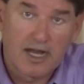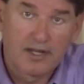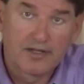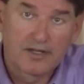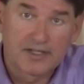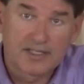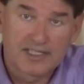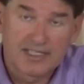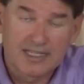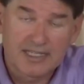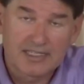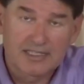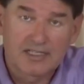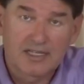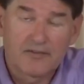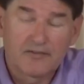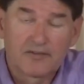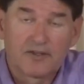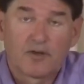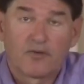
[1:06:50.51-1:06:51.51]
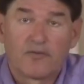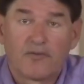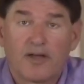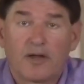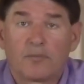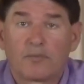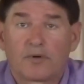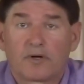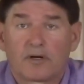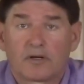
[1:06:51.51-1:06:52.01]
on the 6th of
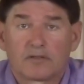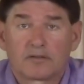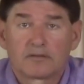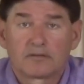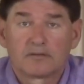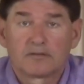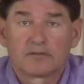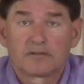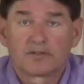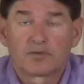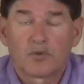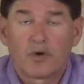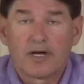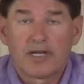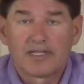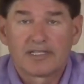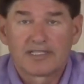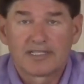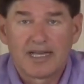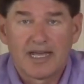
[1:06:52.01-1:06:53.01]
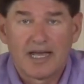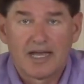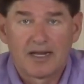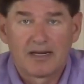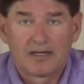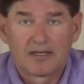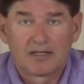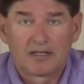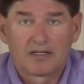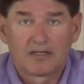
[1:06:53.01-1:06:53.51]
November
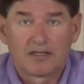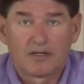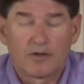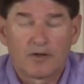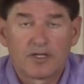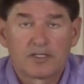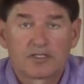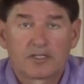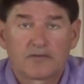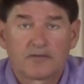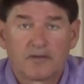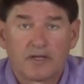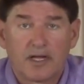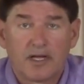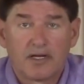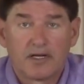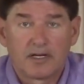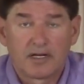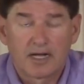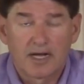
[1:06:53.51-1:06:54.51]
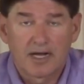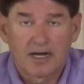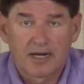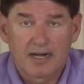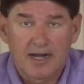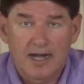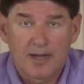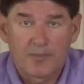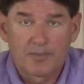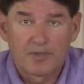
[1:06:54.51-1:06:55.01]
2010, Lloyds of London got a
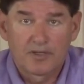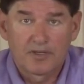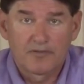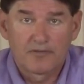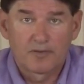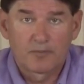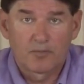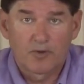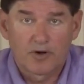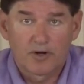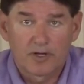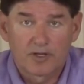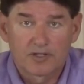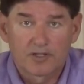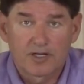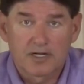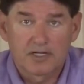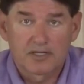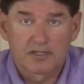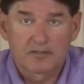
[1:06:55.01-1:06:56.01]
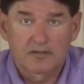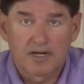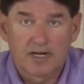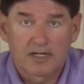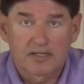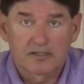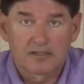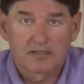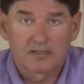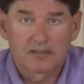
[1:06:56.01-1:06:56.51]
copy of the mortgage
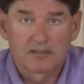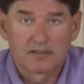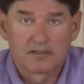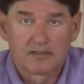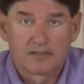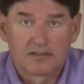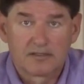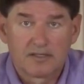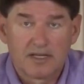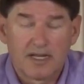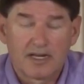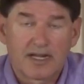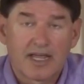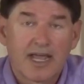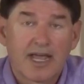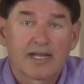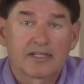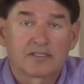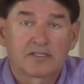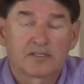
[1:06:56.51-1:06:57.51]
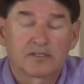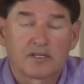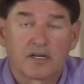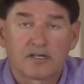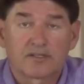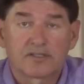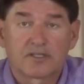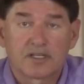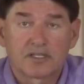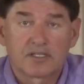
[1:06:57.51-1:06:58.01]
contracts and canceled
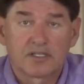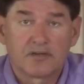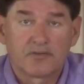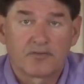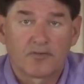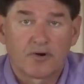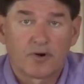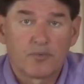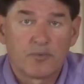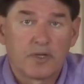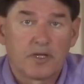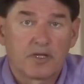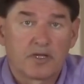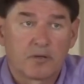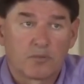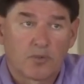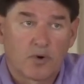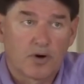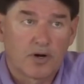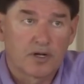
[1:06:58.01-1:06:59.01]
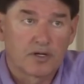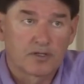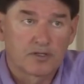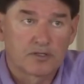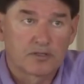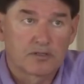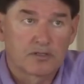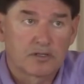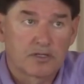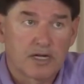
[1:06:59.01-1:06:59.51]
all 64 million
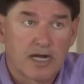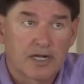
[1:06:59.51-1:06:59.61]
mortgage